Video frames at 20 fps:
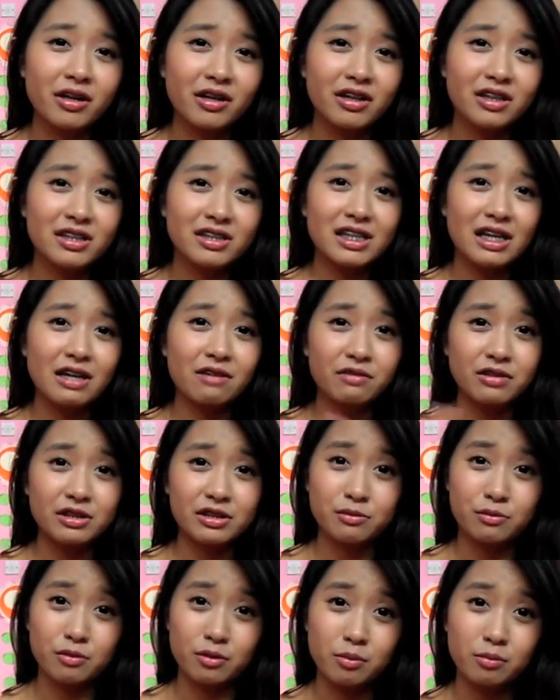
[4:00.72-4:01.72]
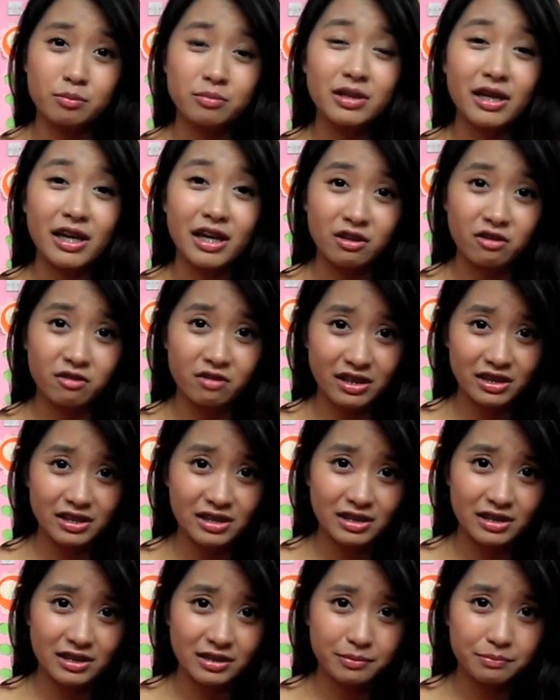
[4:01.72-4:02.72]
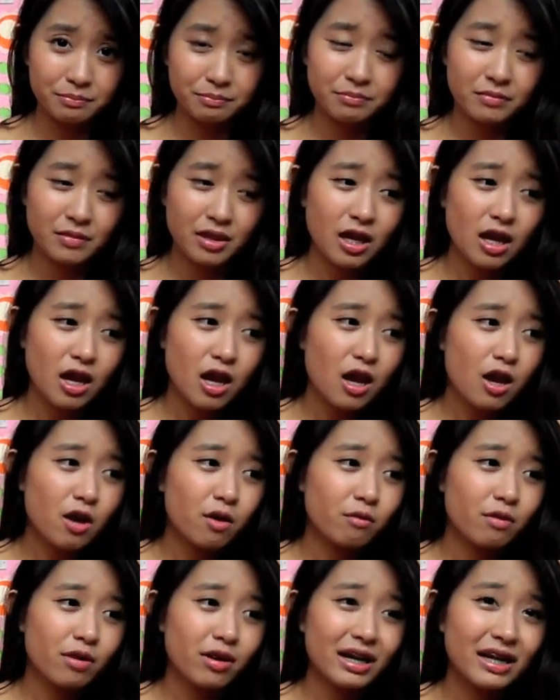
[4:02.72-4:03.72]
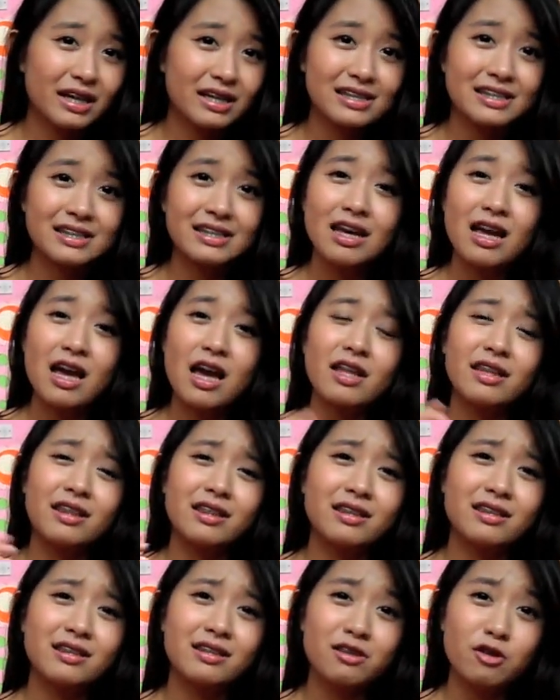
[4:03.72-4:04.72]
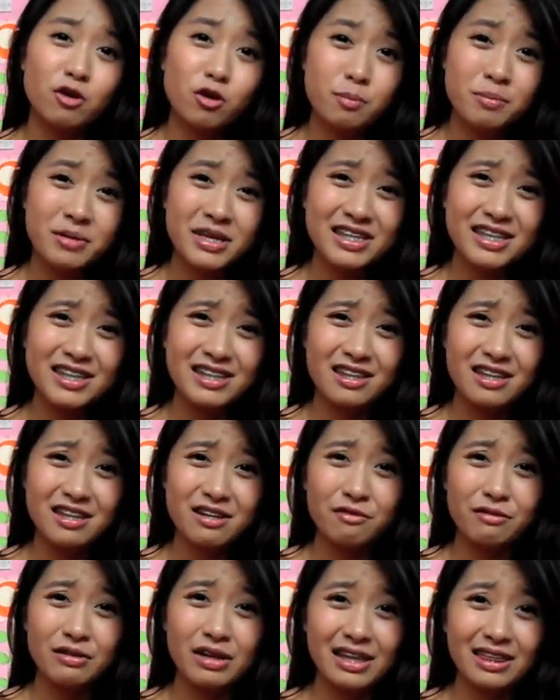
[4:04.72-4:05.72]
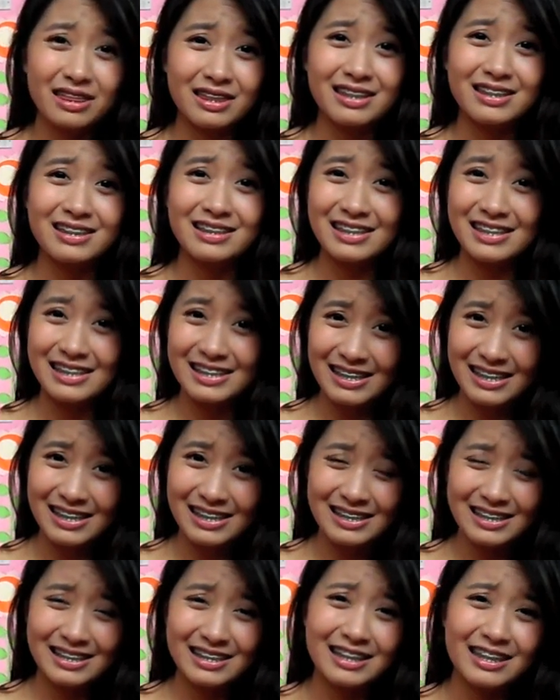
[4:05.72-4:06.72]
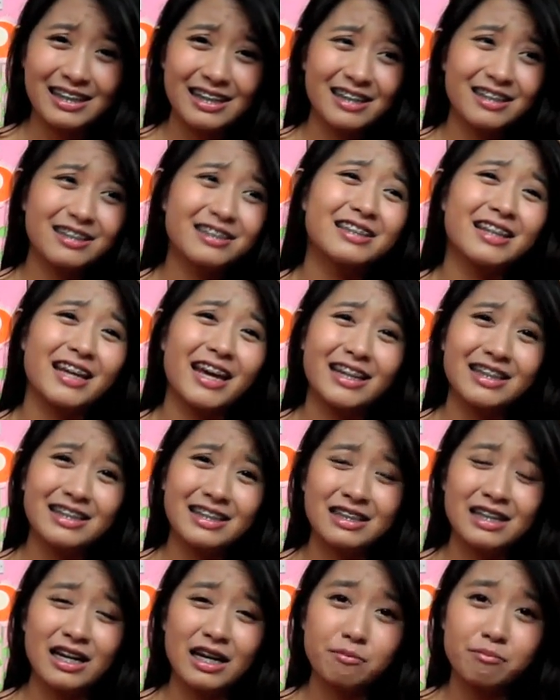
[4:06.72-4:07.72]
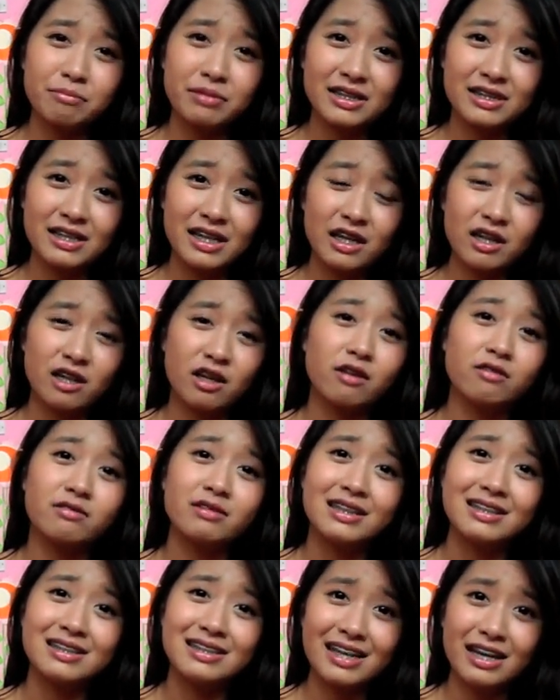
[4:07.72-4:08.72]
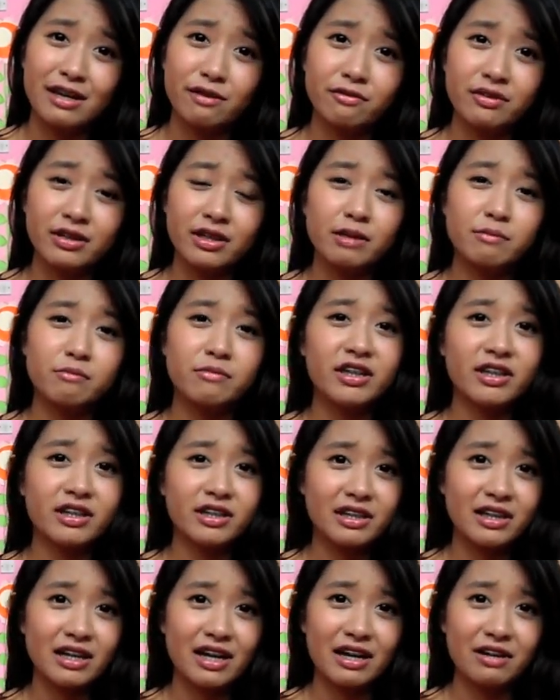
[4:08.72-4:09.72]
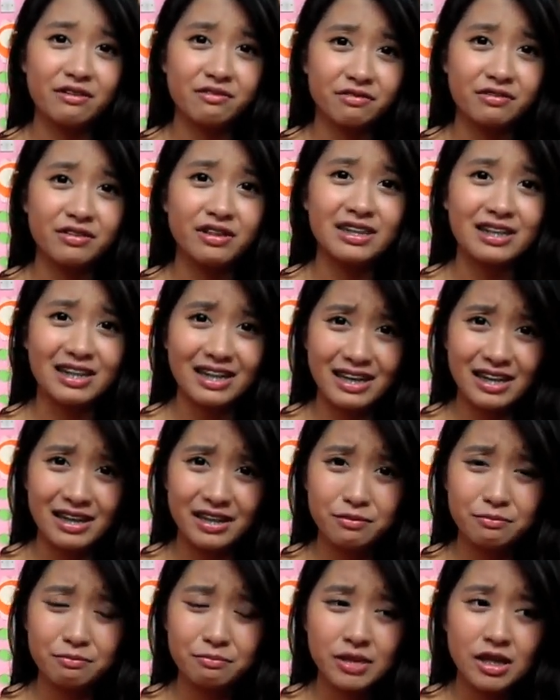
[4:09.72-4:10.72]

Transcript: America suffers from anorexia, whereas obesity-related disease kills 89% of the death in America every day.